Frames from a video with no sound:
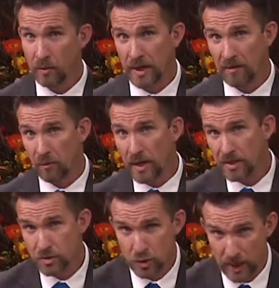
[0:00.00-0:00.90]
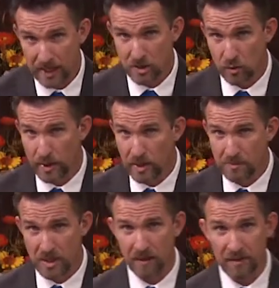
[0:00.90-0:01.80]
We have written
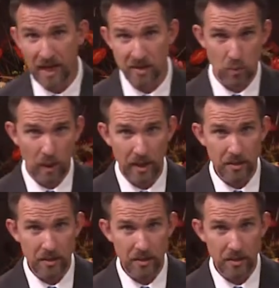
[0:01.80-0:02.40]
transcripts of that as well.